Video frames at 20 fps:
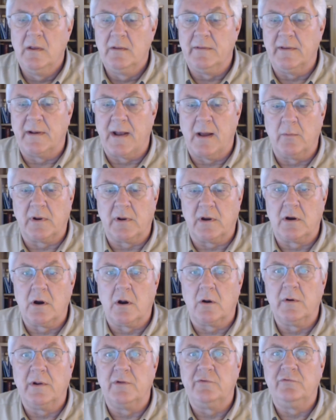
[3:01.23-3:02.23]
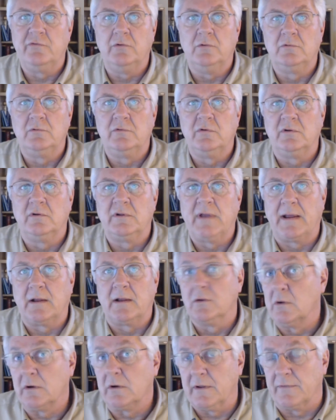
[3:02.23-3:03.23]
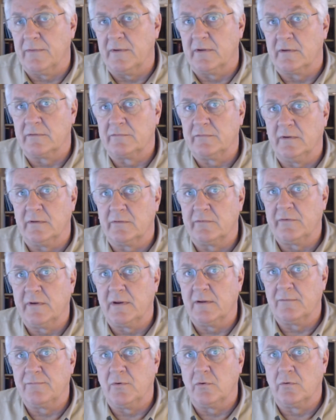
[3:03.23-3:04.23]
then I would encourage you to take a look at this and see if